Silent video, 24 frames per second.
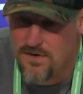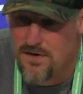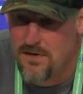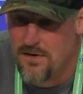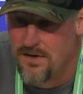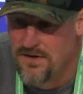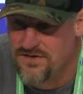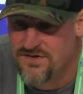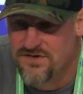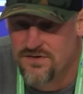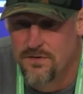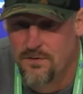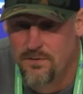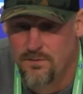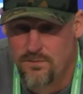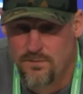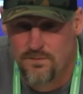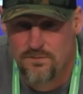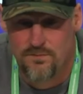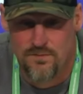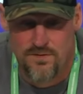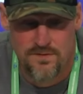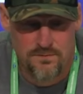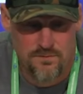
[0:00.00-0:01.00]
on so
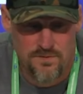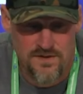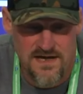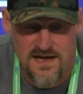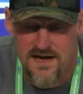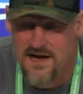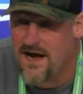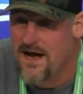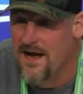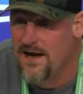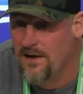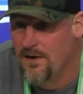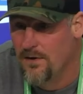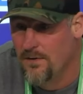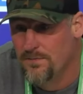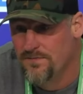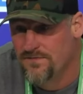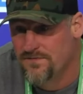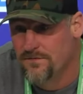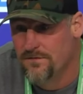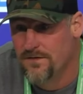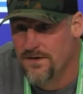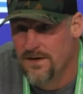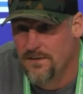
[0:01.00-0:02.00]
we, we got high hopes
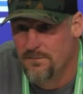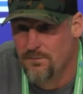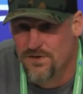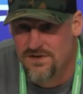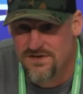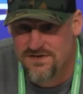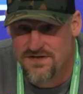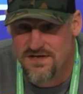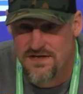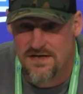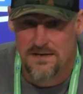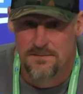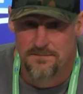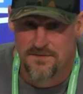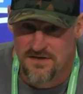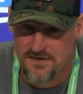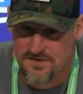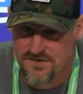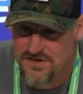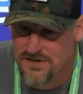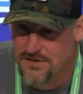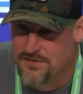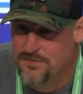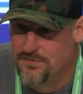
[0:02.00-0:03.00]
for him we see him
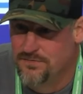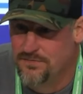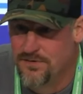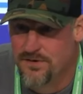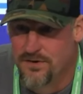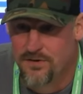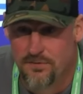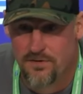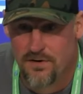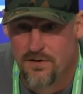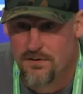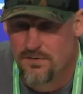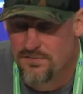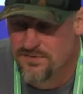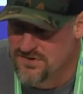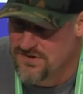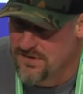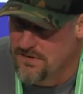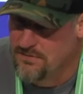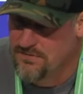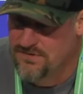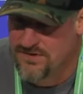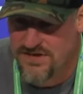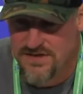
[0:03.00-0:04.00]
continuing to grow as
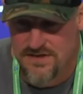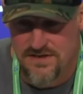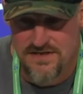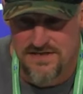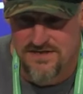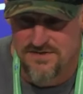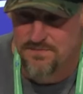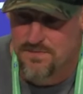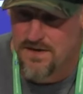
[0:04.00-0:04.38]
long as he gets